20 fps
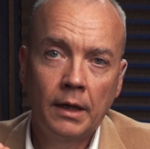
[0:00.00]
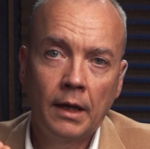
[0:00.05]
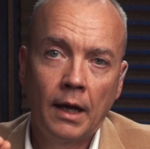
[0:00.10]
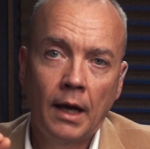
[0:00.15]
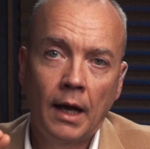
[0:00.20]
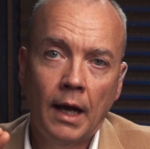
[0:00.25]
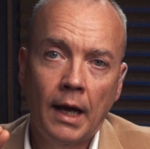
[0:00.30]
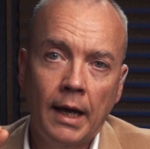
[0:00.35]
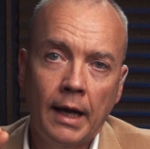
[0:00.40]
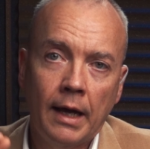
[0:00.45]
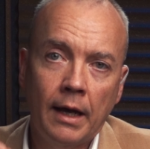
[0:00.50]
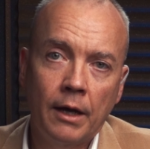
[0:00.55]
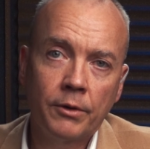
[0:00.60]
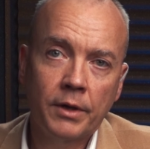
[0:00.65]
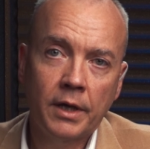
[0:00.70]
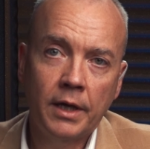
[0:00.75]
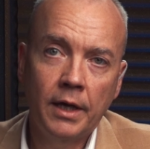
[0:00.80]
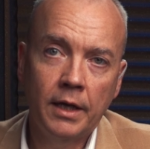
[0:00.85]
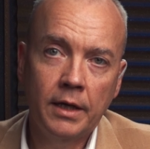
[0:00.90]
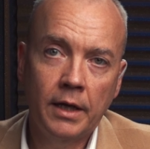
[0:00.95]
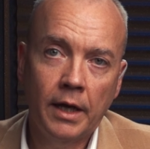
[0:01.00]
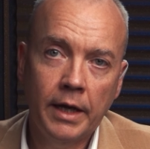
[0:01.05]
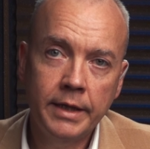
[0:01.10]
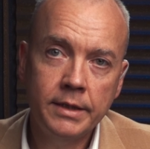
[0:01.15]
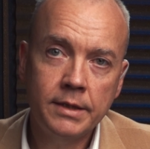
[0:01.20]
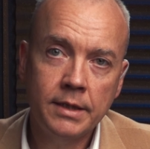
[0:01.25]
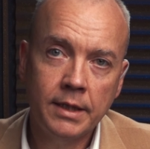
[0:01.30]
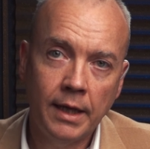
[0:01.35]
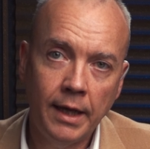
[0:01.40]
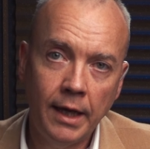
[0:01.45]
How can I
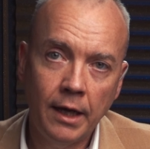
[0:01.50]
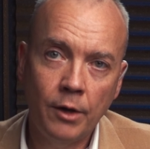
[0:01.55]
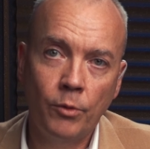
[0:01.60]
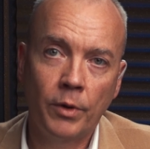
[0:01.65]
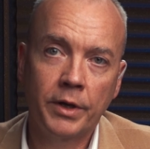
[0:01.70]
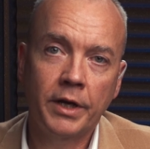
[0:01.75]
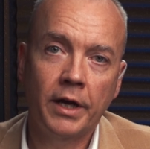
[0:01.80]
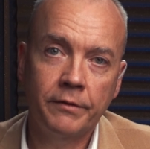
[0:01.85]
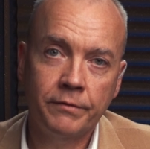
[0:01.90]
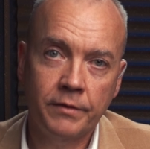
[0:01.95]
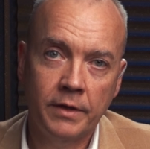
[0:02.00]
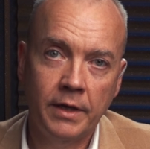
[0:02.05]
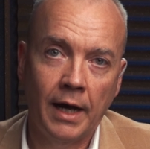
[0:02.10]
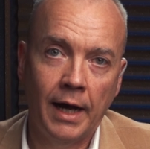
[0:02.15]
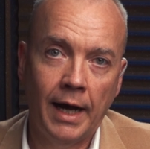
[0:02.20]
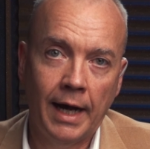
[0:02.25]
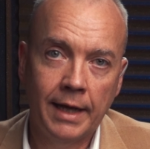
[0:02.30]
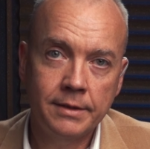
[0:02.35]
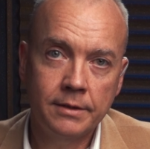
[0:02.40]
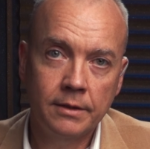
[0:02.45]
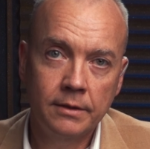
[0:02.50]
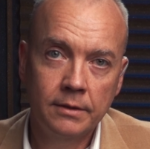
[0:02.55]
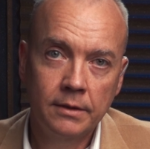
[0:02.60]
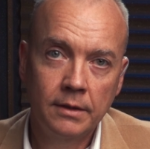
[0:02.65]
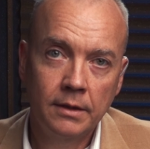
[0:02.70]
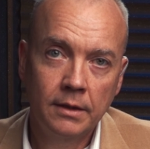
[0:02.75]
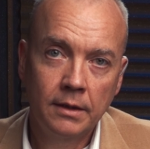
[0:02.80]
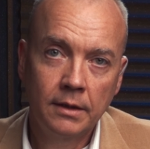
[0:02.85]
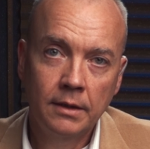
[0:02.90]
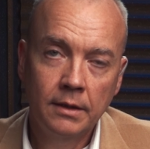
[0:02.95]
take what I've got
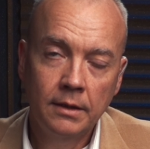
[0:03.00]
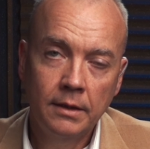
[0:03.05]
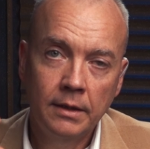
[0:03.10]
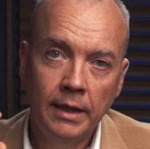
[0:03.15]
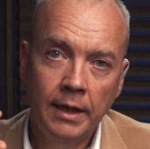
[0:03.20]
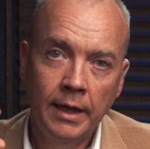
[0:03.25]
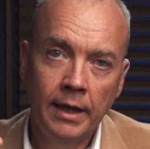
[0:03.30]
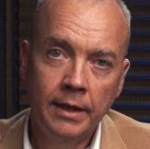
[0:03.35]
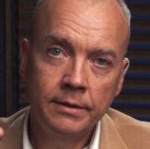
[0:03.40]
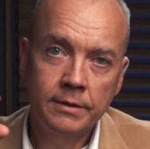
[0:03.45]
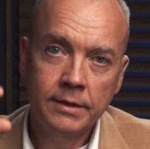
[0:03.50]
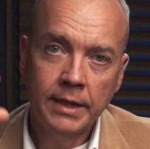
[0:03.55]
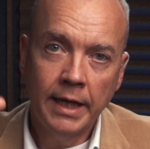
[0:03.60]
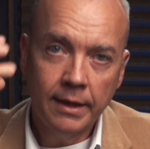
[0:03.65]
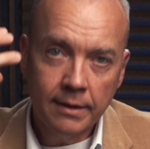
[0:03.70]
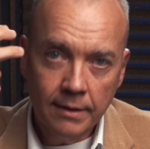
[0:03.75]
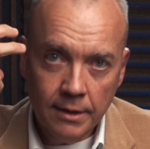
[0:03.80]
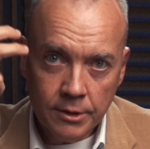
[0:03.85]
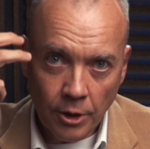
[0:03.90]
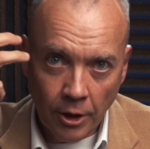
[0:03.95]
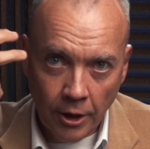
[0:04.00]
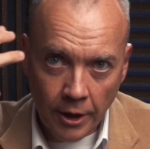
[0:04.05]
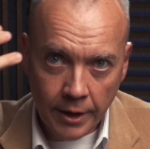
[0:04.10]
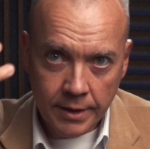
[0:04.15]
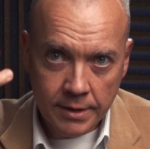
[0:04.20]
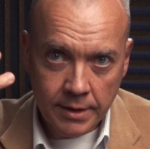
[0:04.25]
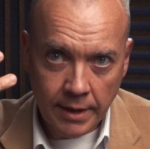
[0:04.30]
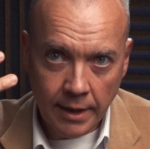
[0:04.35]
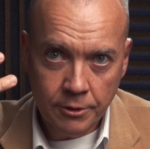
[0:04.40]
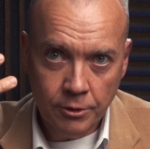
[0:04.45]
and take this
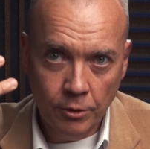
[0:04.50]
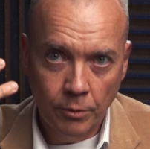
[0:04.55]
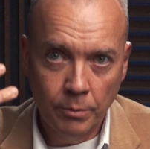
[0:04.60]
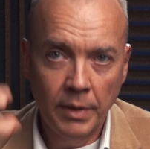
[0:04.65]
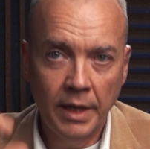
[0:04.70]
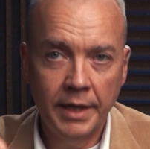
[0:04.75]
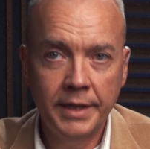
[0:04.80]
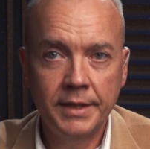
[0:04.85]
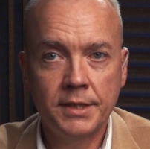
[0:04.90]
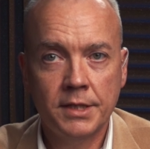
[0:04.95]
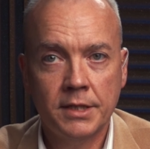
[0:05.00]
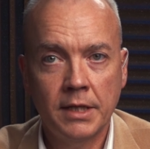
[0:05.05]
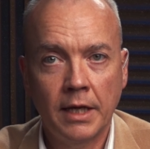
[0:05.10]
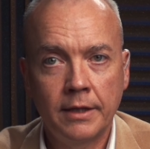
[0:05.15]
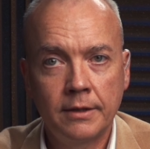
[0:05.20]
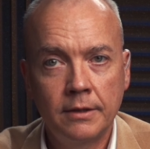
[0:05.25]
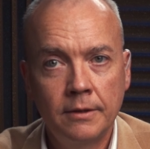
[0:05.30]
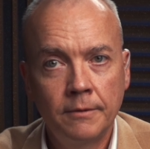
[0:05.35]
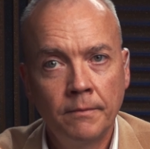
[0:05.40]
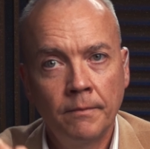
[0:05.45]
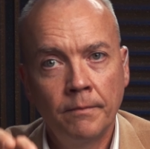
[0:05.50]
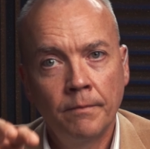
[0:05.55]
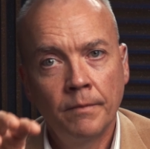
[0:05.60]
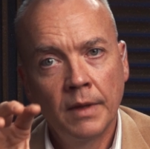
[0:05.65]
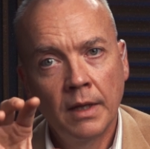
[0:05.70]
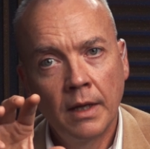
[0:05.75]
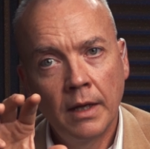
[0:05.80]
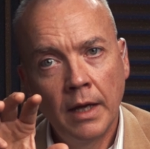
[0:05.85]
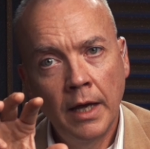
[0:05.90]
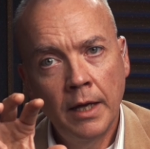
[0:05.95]
architectural mindset
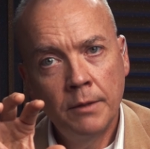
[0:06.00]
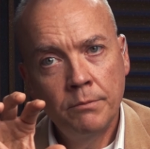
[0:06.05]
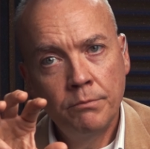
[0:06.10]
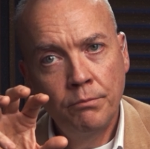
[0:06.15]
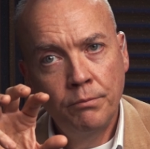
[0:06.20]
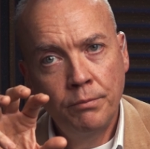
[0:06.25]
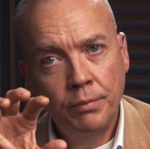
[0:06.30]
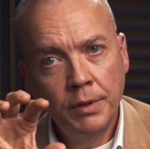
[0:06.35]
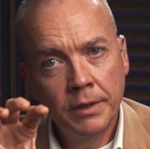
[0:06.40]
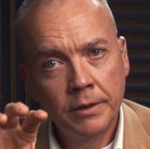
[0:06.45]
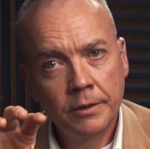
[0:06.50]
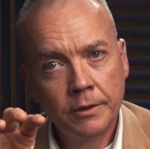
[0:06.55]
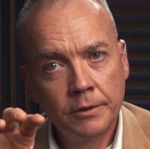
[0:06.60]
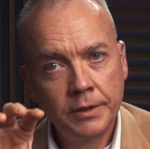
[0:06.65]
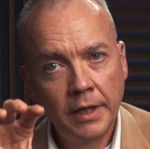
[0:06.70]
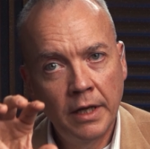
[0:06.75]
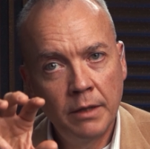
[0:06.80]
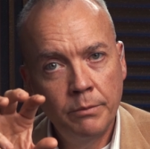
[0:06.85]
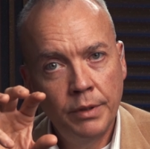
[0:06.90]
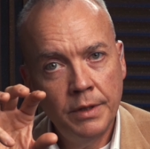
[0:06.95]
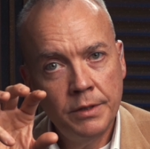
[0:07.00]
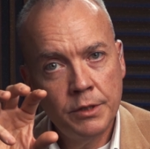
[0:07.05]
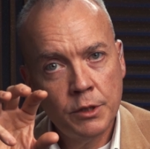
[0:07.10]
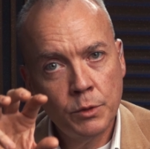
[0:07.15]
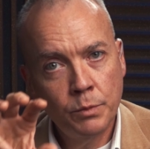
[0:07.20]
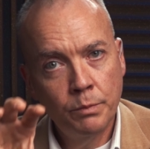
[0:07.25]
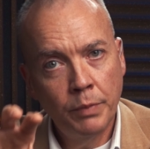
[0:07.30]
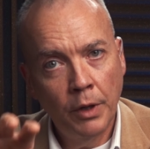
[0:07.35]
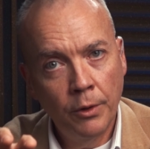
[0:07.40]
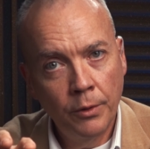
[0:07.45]
and build a
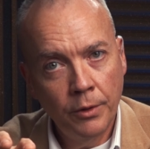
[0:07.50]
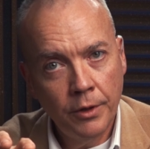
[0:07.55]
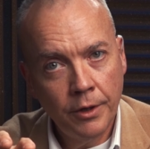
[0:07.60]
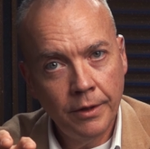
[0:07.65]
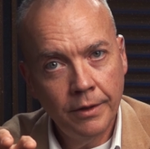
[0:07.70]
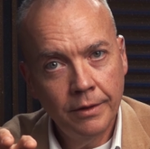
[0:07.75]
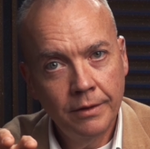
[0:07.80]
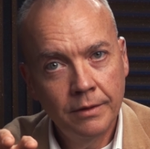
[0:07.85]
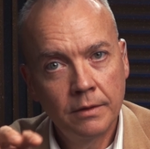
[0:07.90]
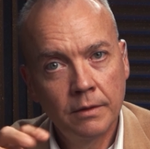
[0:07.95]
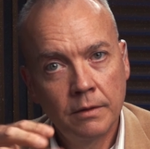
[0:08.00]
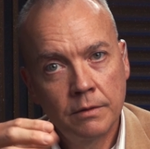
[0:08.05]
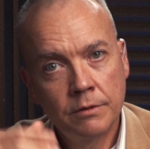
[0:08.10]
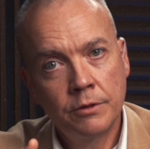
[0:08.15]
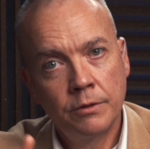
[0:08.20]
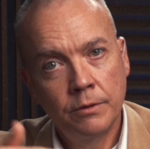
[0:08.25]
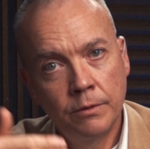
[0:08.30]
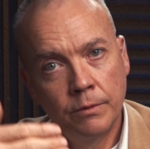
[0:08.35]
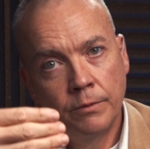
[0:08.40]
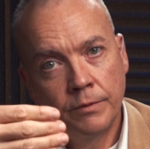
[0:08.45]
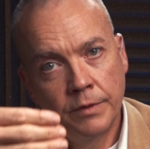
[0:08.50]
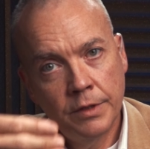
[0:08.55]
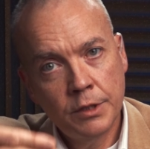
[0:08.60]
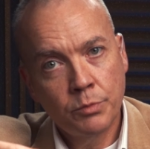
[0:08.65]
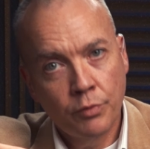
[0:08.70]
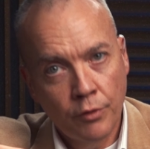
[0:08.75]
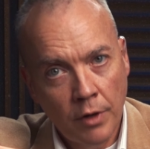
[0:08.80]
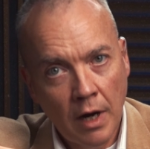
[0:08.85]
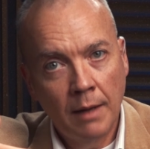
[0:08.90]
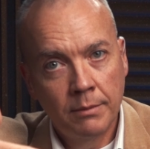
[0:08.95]
bespoke to this
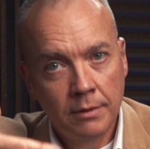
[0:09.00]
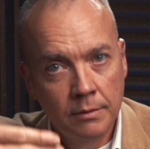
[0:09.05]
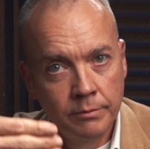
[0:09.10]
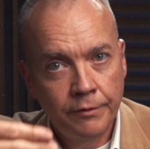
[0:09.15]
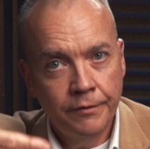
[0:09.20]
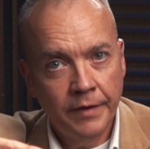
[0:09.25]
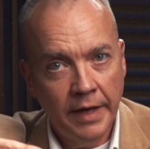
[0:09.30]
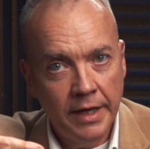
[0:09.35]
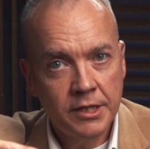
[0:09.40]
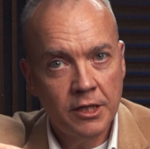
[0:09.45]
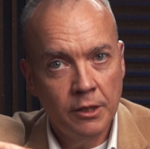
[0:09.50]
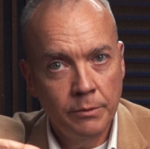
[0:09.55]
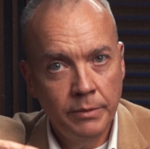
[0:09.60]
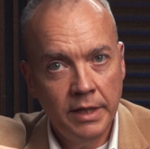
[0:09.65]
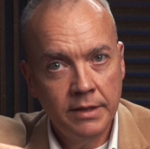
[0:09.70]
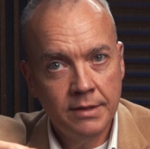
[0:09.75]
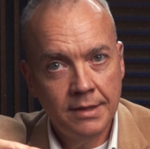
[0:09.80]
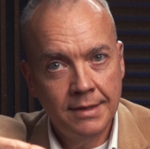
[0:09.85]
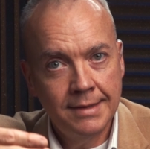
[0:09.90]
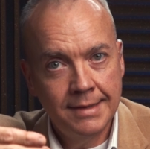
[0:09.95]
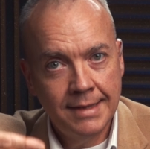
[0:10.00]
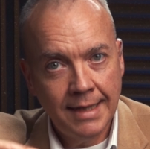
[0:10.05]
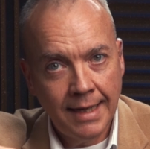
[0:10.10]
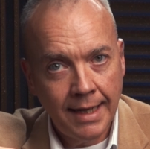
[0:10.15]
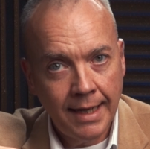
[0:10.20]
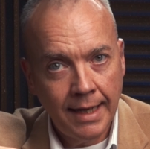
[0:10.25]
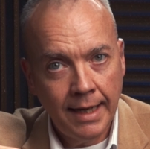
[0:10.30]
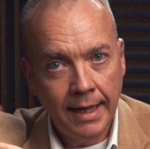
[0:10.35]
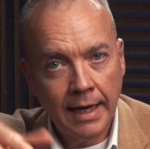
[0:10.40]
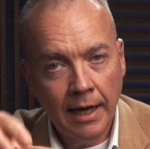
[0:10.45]
problem facing me today?